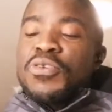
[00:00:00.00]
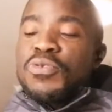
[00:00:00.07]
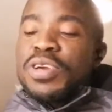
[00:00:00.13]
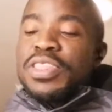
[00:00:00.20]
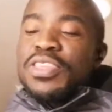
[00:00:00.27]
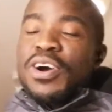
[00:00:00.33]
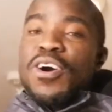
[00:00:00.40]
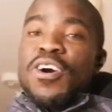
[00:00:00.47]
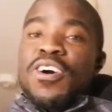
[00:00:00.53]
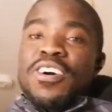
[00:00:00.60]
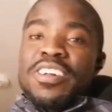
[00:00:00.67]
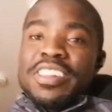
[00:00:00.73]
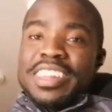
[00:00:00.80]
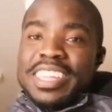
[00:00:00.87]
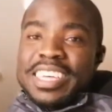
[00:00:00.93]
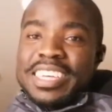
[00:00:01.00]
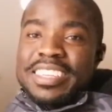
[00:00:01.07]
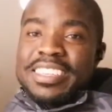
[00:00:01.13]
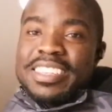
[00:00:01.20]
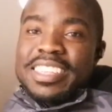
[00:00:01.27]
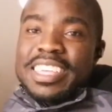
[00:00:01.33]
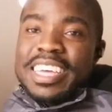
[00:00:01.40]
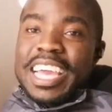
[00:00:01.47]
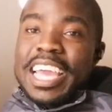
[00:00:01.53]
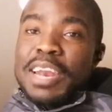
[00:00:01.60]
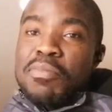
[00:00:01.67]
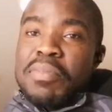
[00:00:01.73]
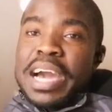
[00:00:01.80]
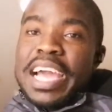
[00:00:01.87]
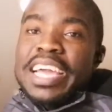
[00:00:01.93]
With all this
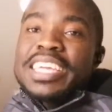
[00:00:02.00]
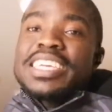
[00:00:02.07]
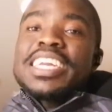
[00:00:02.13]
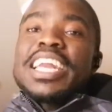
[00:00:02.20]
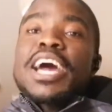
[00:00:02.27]
in mind,